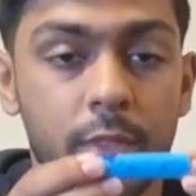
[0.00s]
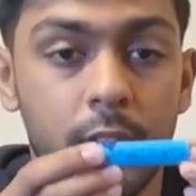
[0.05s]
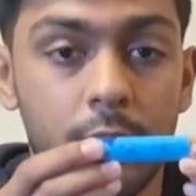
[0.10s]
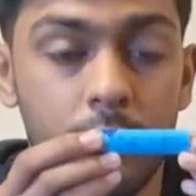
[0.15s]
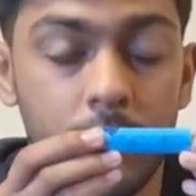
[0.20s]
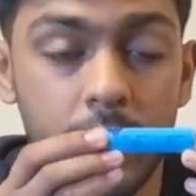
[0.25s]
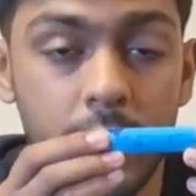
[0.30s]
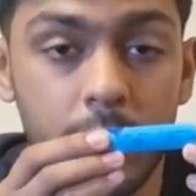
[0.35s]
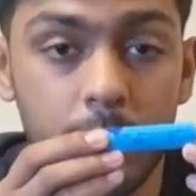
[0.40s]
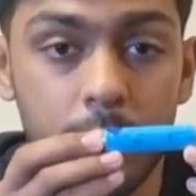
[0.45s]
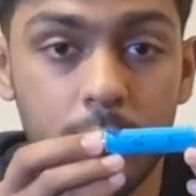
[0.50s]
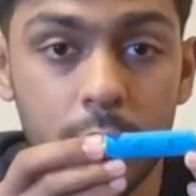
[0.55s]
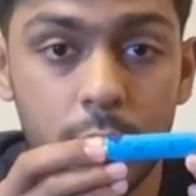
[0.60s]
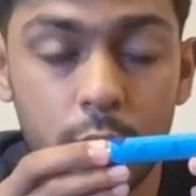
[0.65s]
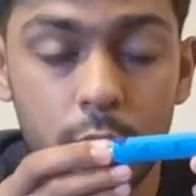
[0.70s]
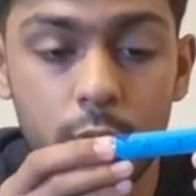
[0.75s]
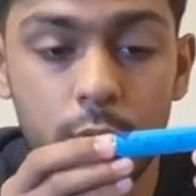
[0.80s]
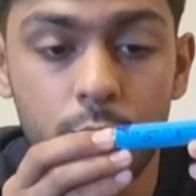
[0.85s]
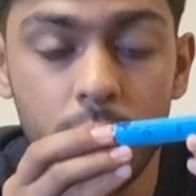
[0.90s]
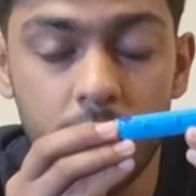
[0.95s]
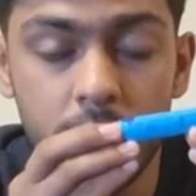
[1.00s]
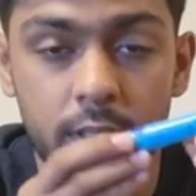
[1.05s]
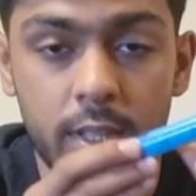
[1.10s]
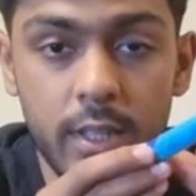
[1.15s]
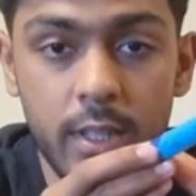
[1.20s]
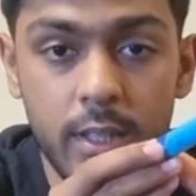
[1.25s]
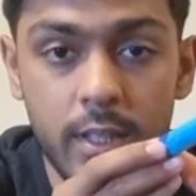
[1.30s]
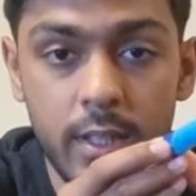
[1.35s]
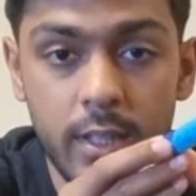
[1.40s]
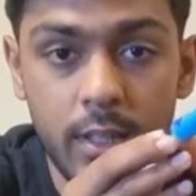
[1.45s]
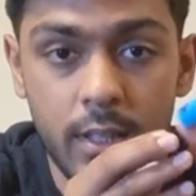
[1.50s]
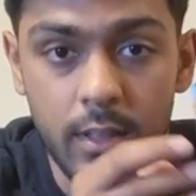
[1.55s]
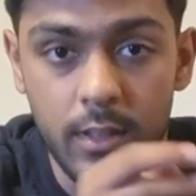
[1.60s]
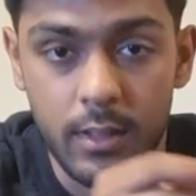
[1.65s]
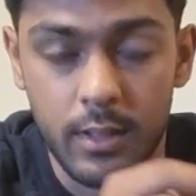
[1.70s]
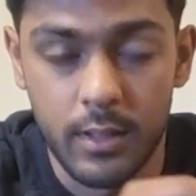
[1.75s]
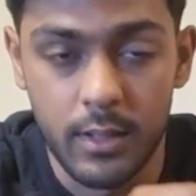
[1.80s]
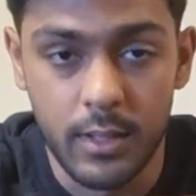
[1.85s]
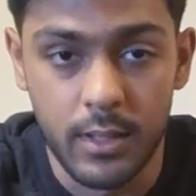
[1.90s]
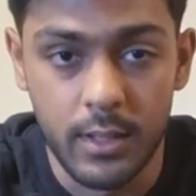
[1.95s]
for them to return
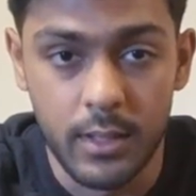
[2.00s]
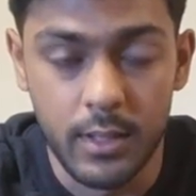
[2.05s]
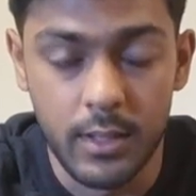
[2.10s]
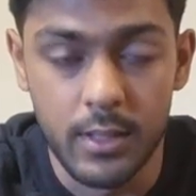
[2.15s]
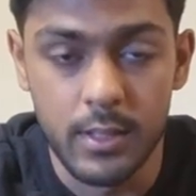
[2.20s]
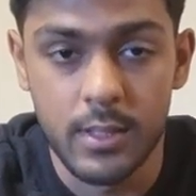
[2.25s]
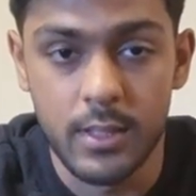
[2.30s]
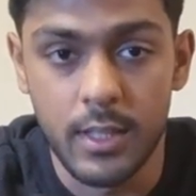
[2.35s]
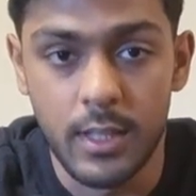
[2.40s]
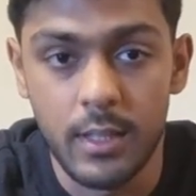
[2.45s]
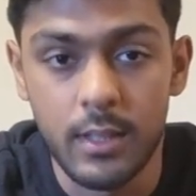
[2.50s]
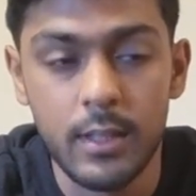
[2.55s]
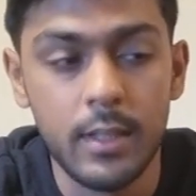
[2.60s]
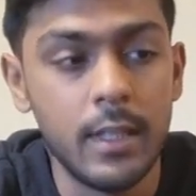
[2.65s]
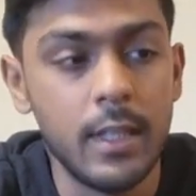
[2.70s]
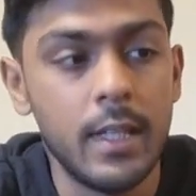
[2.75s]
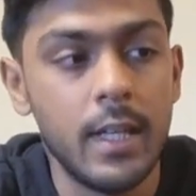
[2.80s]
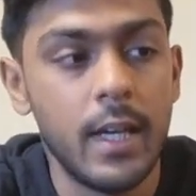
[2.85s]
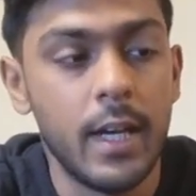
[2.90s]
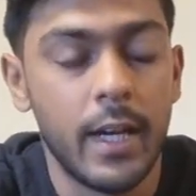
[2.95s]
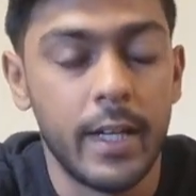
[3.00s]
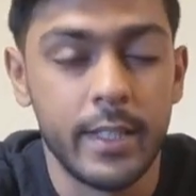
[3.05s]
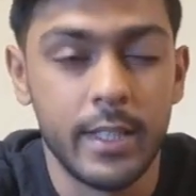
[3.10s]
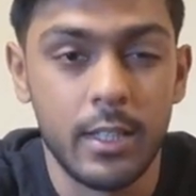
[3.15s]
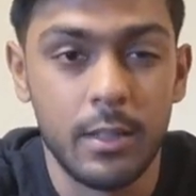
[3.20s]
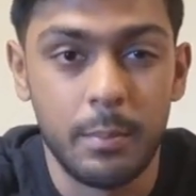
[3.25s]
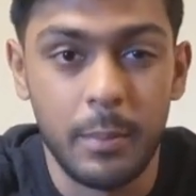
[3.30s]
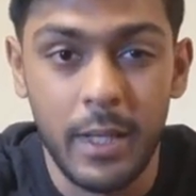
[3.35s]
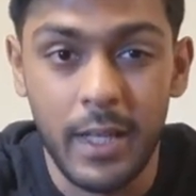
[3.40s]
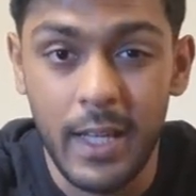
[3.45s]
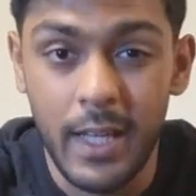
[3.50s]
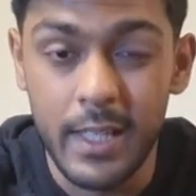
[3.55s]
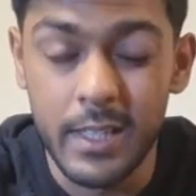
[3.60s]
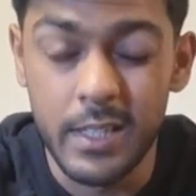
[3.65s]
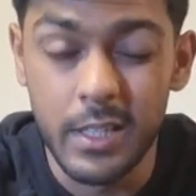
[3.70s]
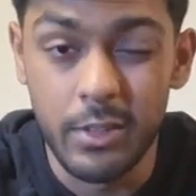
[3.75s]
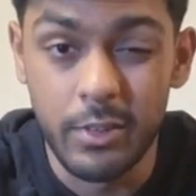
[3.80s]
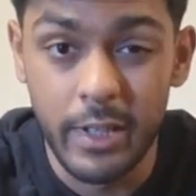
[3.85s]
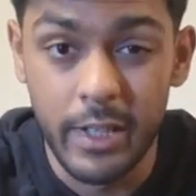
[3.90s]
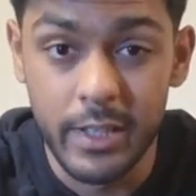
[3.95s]
the cell, I need to pay
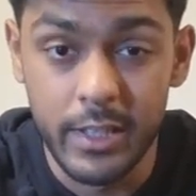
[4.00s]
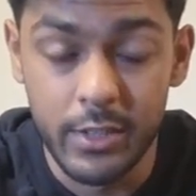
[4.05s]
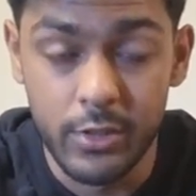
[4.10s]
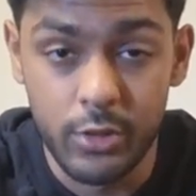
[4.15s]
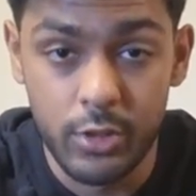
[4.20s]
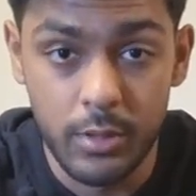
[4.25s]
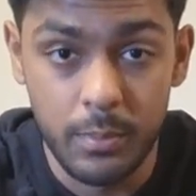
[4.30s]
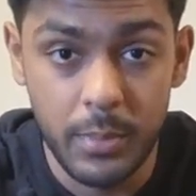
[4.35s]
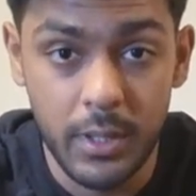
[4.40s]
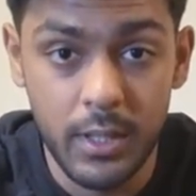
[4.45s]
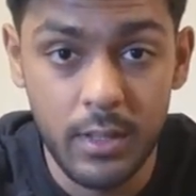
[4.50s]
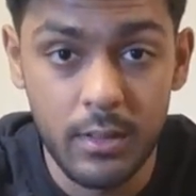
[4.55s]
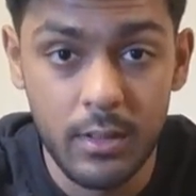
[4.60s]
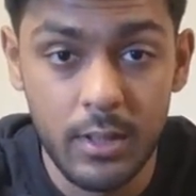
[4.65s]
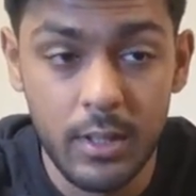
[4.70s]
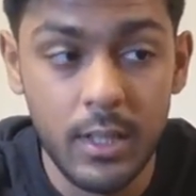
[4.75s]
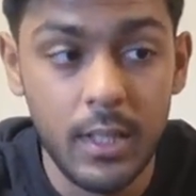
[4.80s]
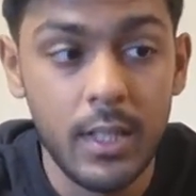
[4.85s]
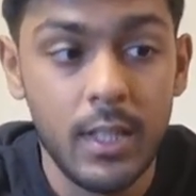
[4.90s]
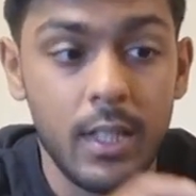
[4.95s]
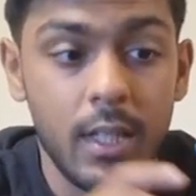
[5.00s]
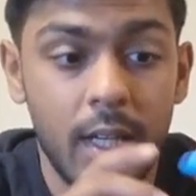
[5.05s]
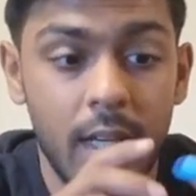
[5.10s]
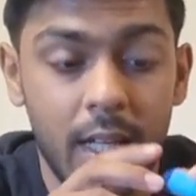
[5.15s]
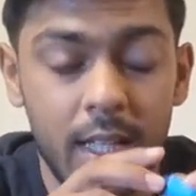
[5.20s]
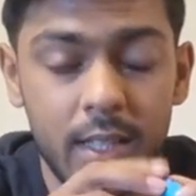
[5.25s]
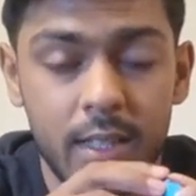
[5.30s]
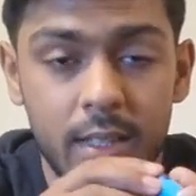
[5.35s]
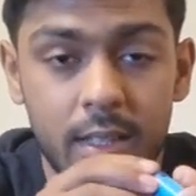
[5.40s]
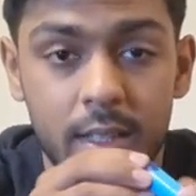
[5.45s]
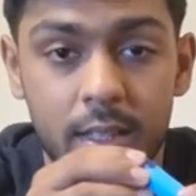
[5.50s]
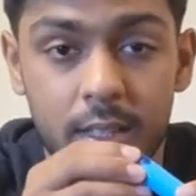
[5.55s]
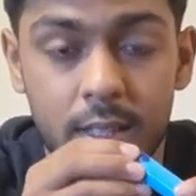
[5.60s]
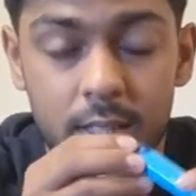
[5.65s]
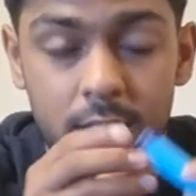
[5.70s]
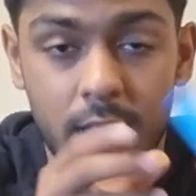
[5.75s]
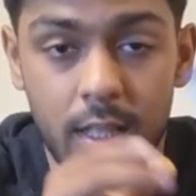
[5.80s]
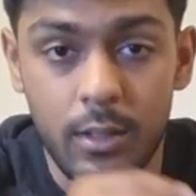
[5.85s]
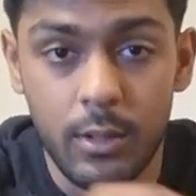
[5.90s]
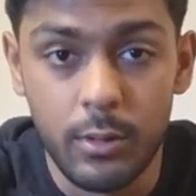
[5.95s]
80 Rand in shipping, and the
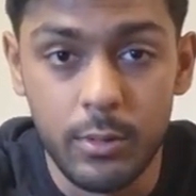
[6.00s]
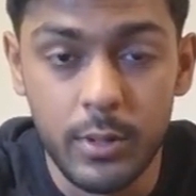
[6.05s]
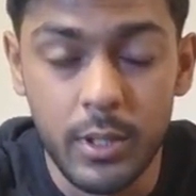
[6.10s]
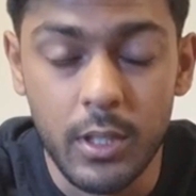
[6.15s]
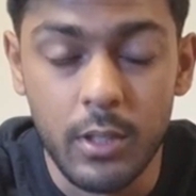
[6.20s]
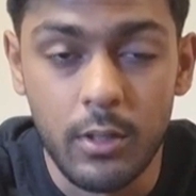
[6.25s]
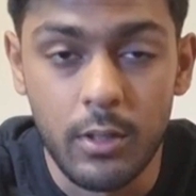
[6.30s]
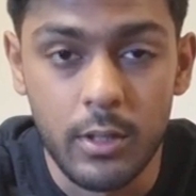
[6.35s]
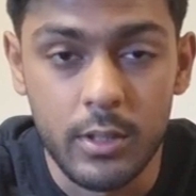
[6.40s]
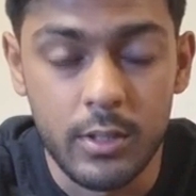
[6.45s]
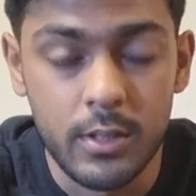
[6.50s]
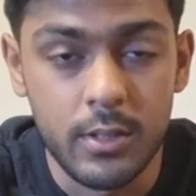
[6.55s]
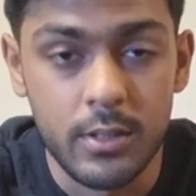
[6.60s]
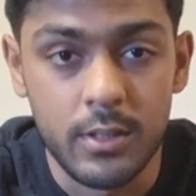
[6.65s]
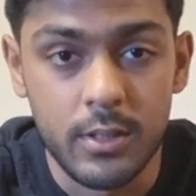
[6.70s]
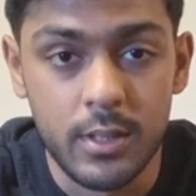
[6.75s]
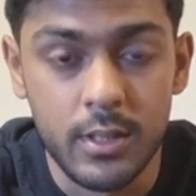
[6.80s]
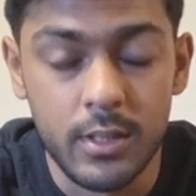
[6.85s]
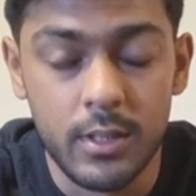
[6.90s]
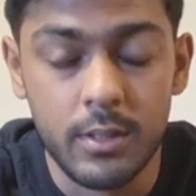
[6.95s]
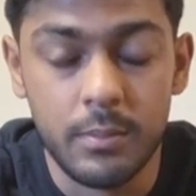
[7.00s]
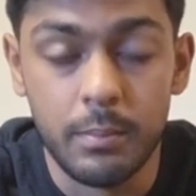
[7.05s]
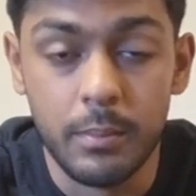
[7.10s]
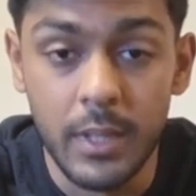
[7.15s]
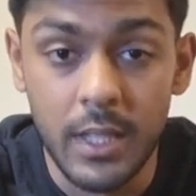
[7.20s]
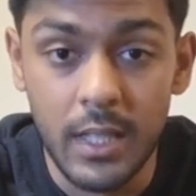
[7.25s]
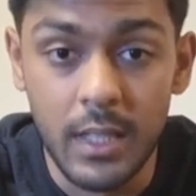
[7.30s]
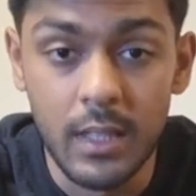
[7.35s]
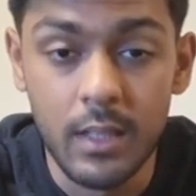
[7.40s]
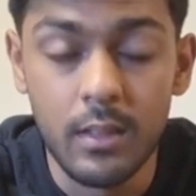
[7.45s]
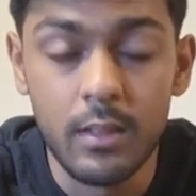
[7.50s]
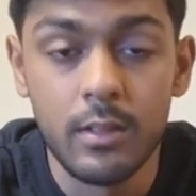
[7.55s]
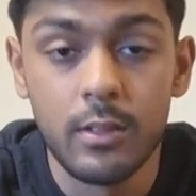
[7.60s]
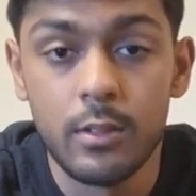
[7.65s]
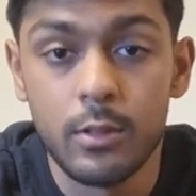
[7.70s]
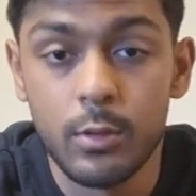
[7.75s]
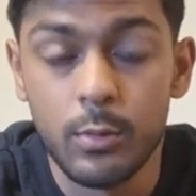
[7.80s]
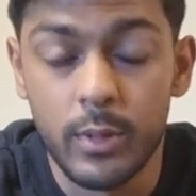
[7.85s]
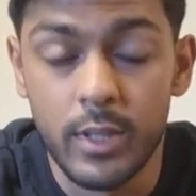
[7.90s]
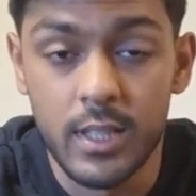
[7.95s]
cell only costed me
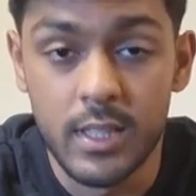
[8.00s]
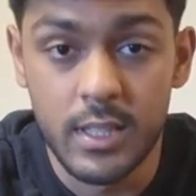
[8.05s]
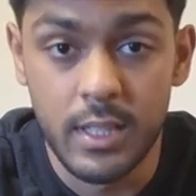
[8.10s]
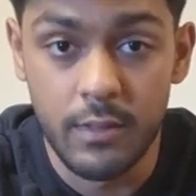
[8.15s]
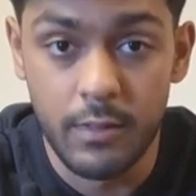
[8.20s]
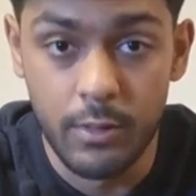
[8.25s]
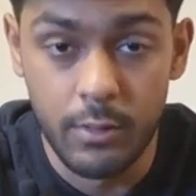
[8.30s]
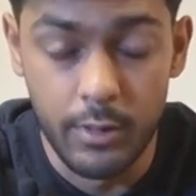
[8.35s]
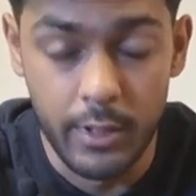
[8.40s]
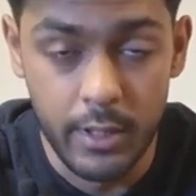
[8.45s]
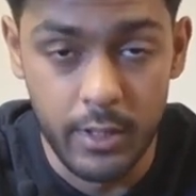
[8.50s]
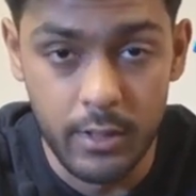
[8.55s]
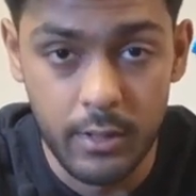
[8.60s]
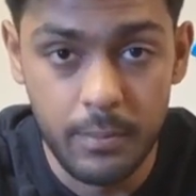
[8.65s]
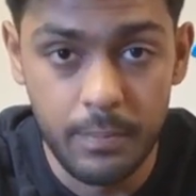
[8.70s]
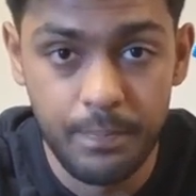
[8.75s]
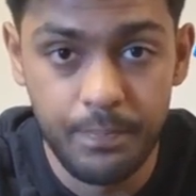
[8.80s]
27 Rand.